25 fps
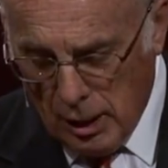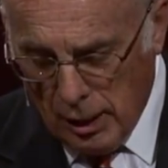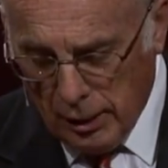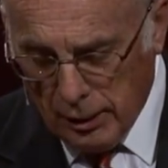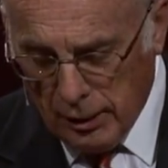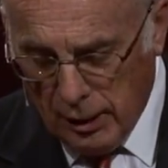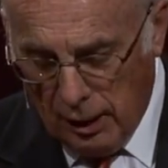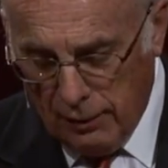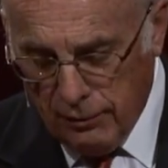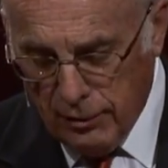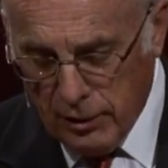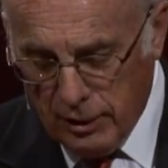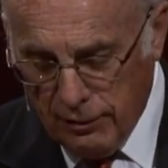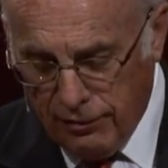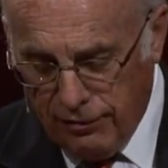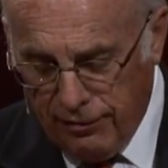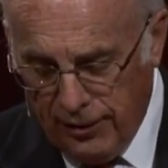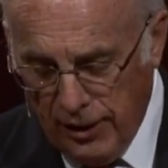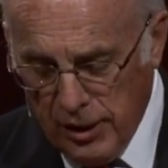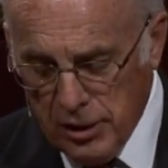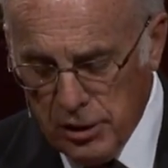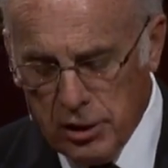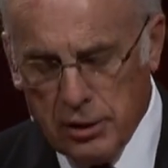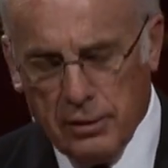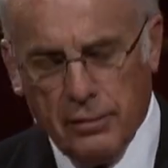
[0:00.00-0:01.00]
and gave a
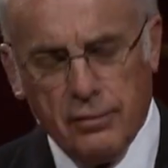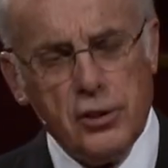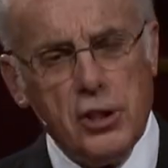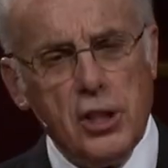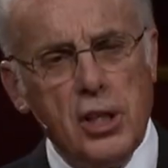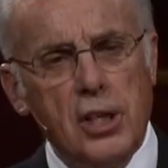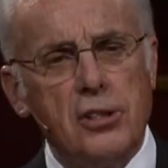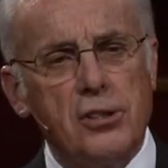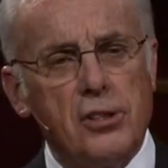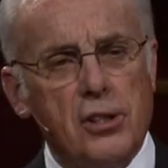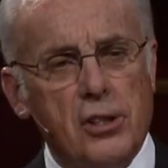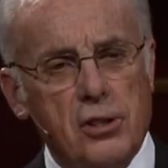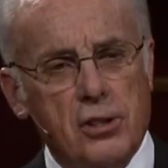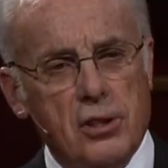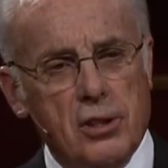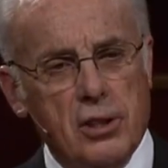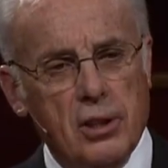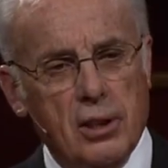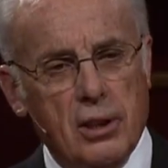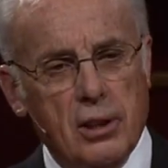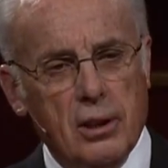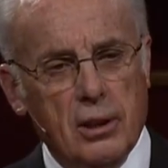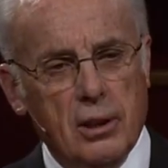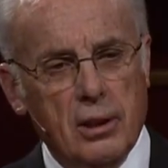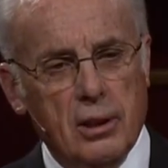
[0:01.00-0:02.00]
defense of
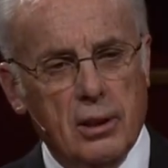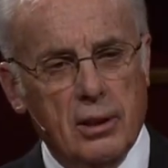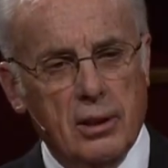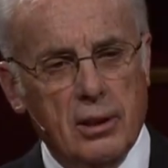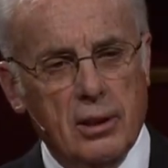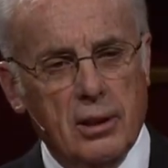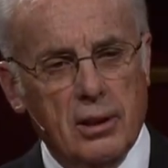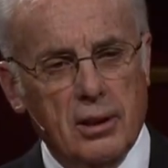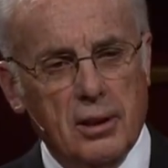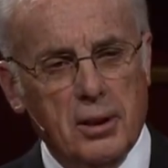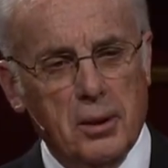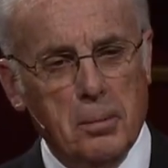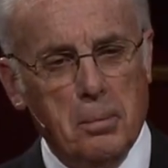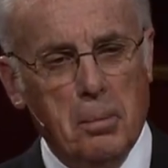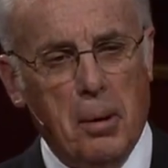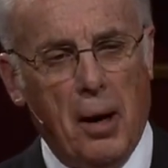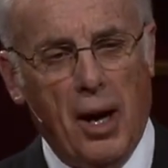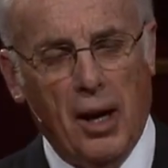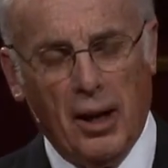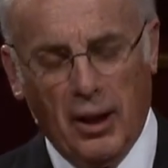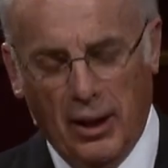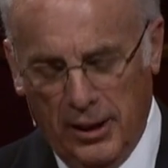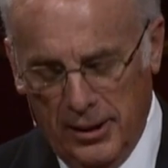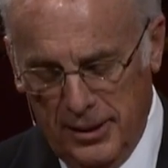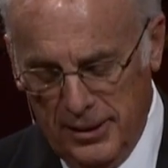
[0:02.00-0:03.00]
Jesus to
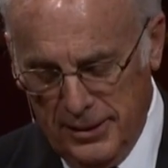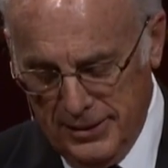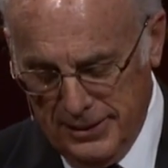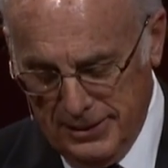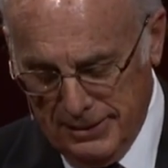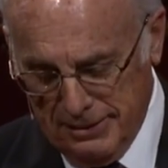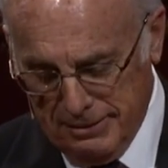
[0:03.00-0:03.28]
Pilate.